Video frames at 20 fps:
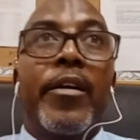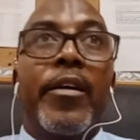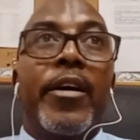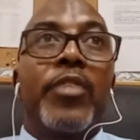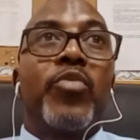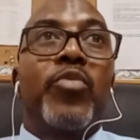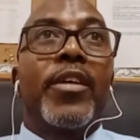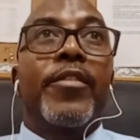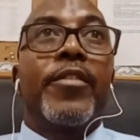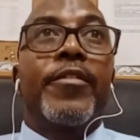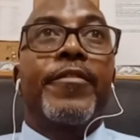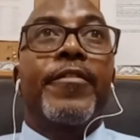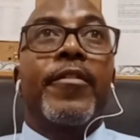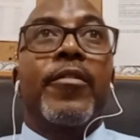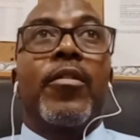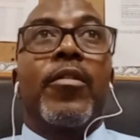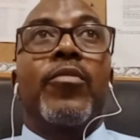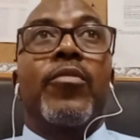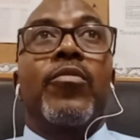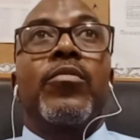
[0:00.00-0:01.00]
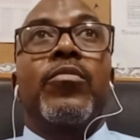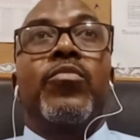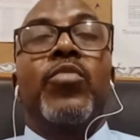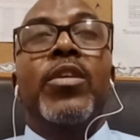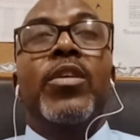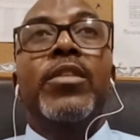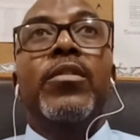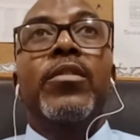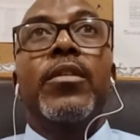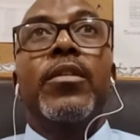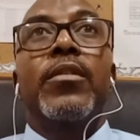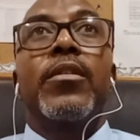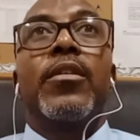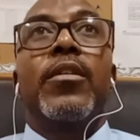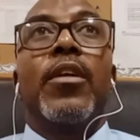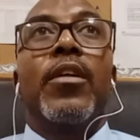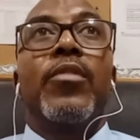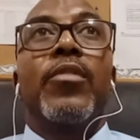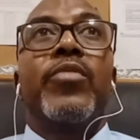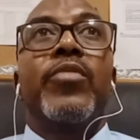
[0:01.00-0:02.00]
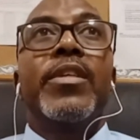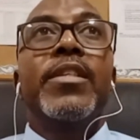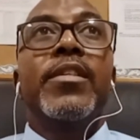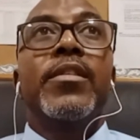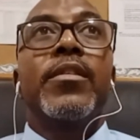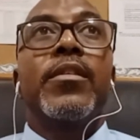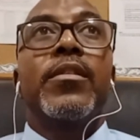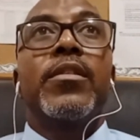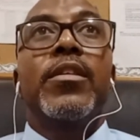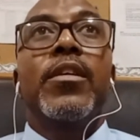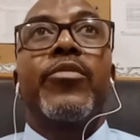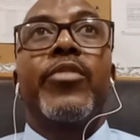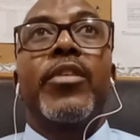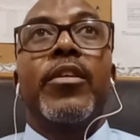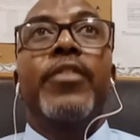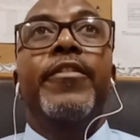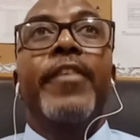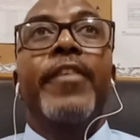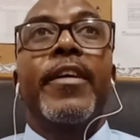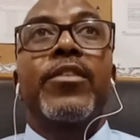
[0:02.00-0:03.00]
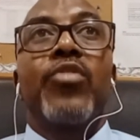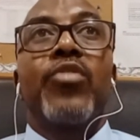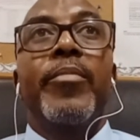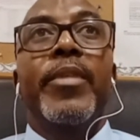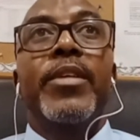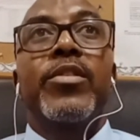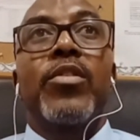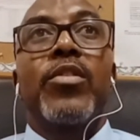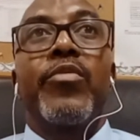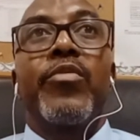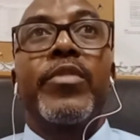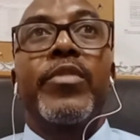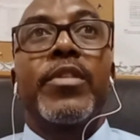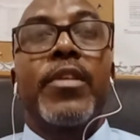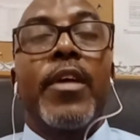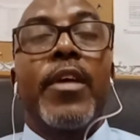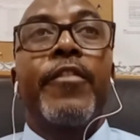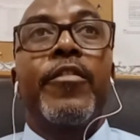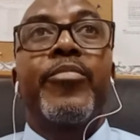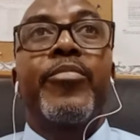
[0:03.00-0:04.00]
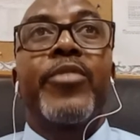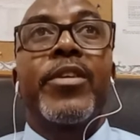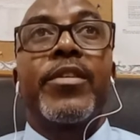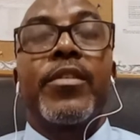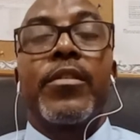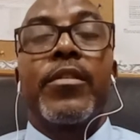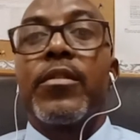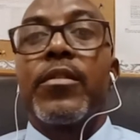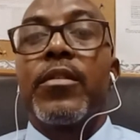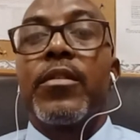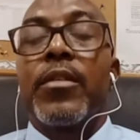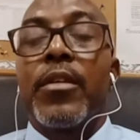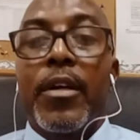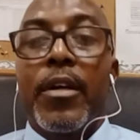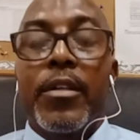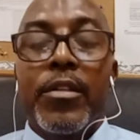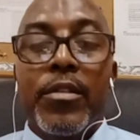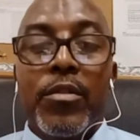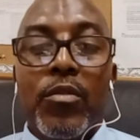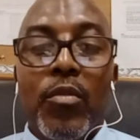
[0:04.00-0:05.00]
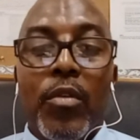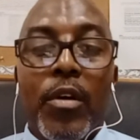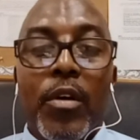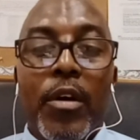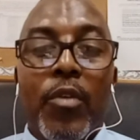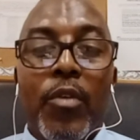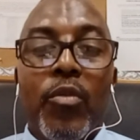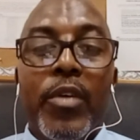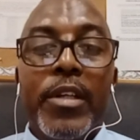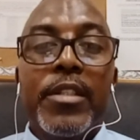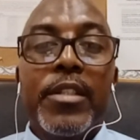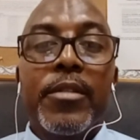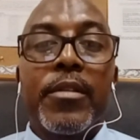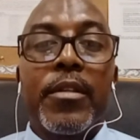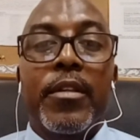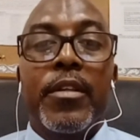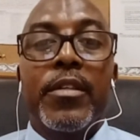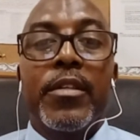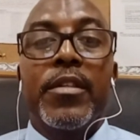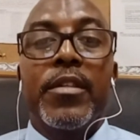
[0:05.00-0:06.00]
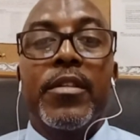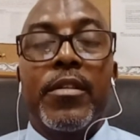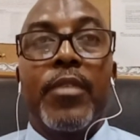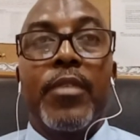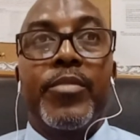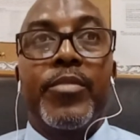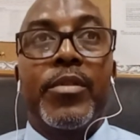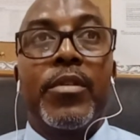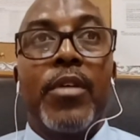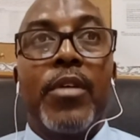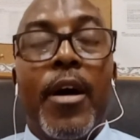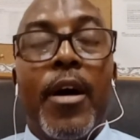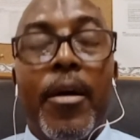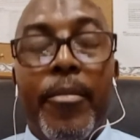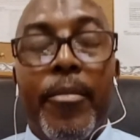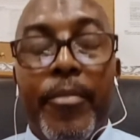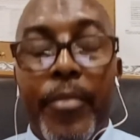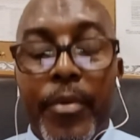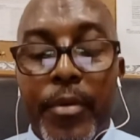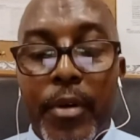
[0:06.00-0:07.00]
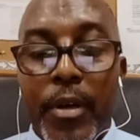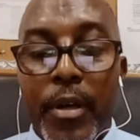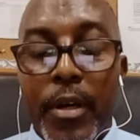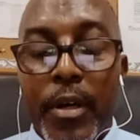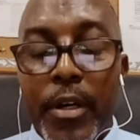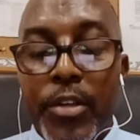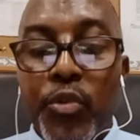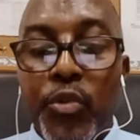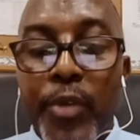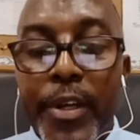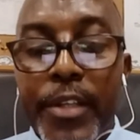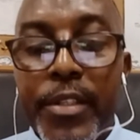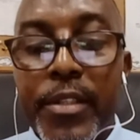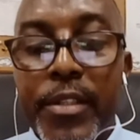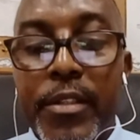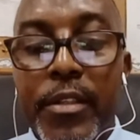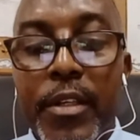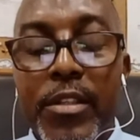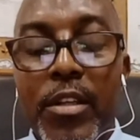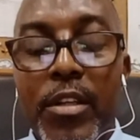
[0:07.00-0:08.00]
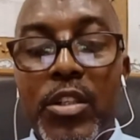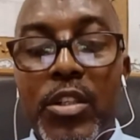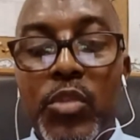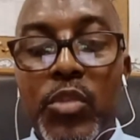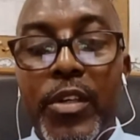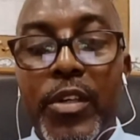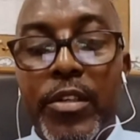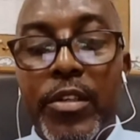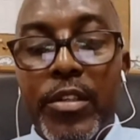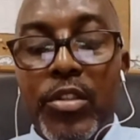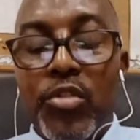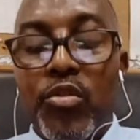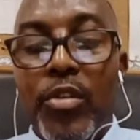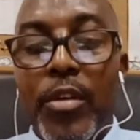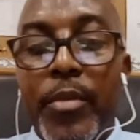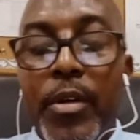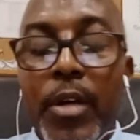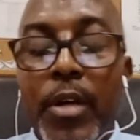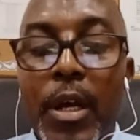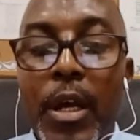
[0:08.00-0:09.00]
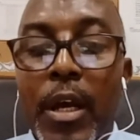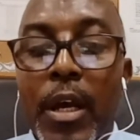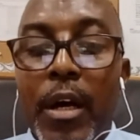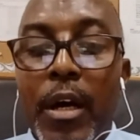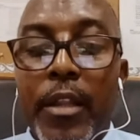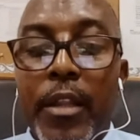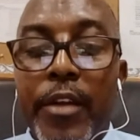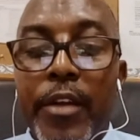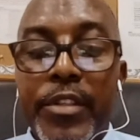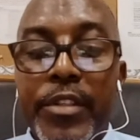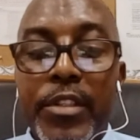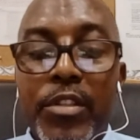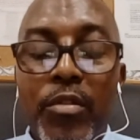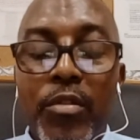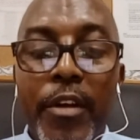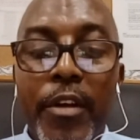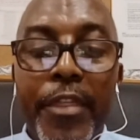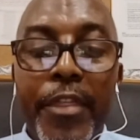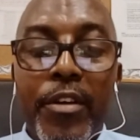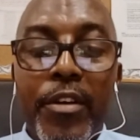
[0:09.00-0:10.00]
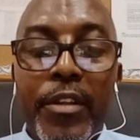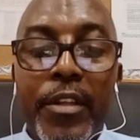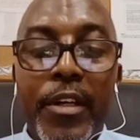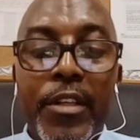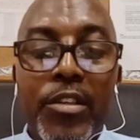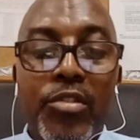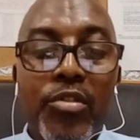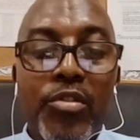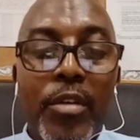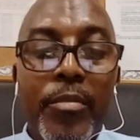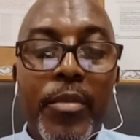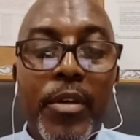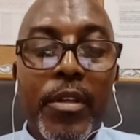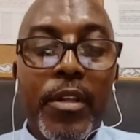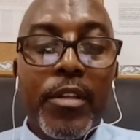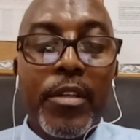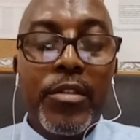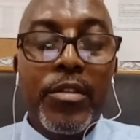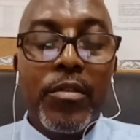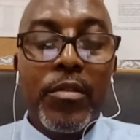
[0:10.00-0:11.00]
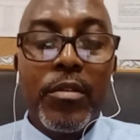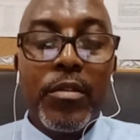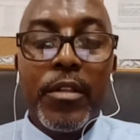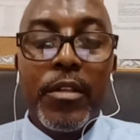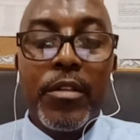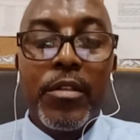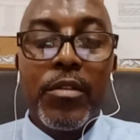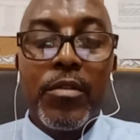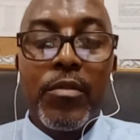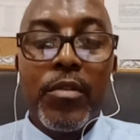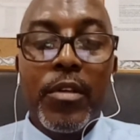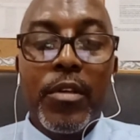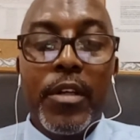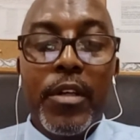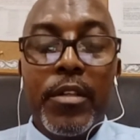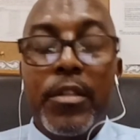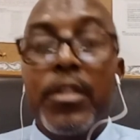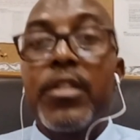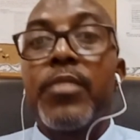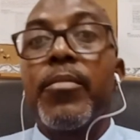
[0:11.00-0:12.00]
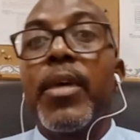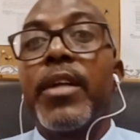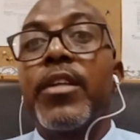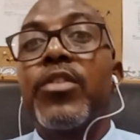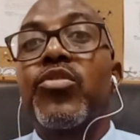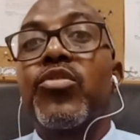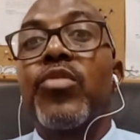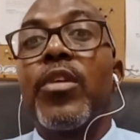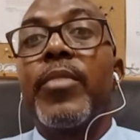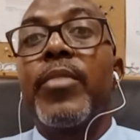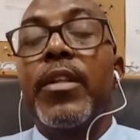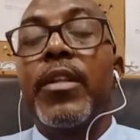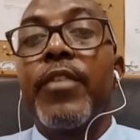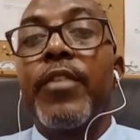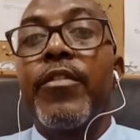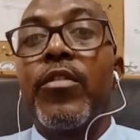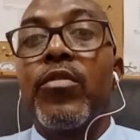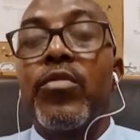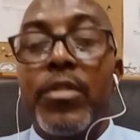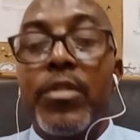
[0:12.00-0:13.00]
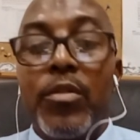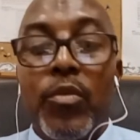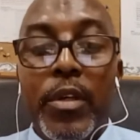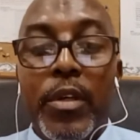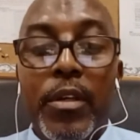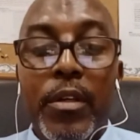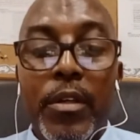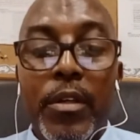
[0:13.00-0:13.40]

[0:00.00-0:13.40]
All right, well, once children, in fact, trauma is always ever present. And so once this is addressed, as long as we address trauma, there is a school of thought that trauma, that you can just manage trauma, it never goes away.